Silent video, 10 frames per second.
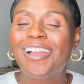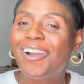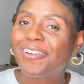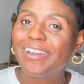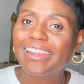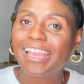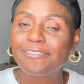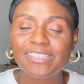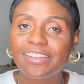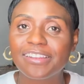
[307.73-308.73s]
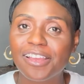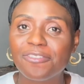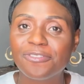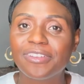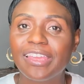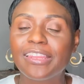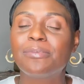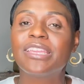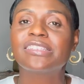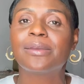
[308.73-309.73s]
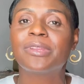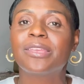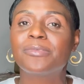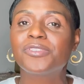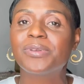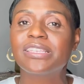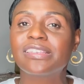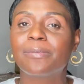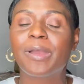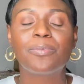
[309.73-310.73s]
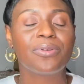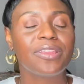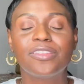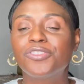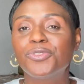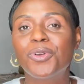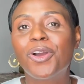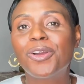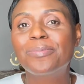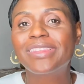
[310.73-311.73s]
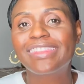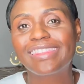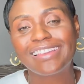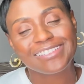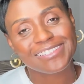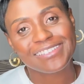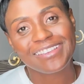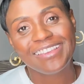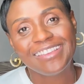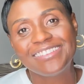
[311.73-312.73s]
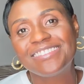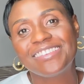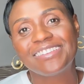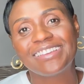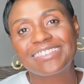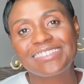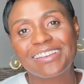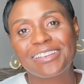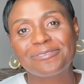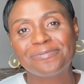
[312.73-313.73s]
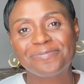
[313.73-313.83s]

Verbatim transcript: Alrighty, I've said enough. In the meantime and in between time, I pray that you are blessed. See you next time.